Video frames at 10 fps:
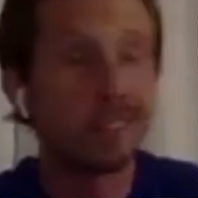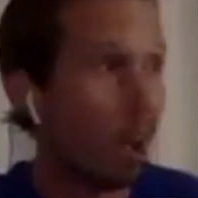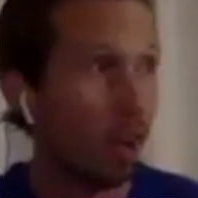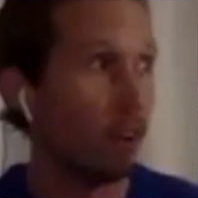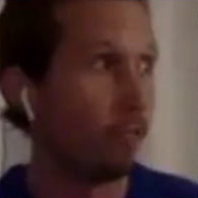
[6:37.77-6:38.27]

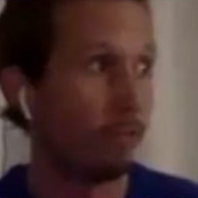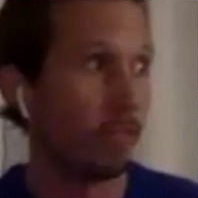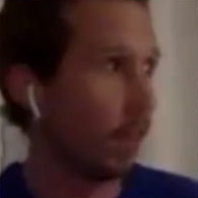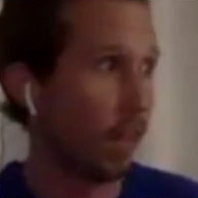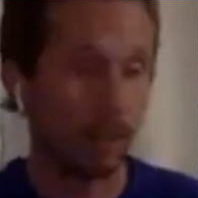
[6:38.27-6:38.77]
ton of
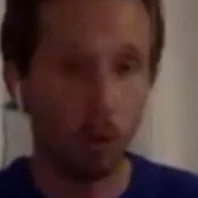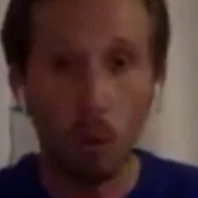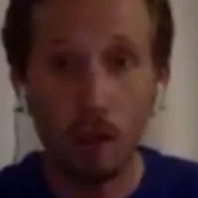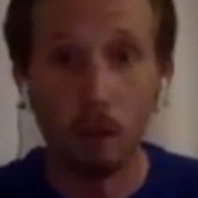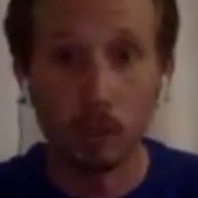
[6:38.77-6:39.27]
like
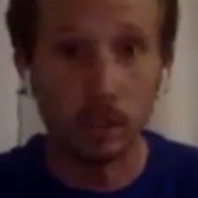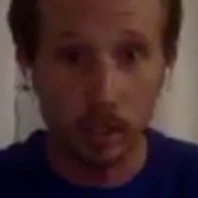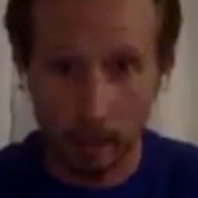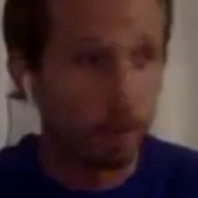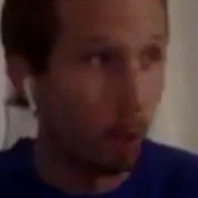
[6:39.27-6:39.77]
huevos, like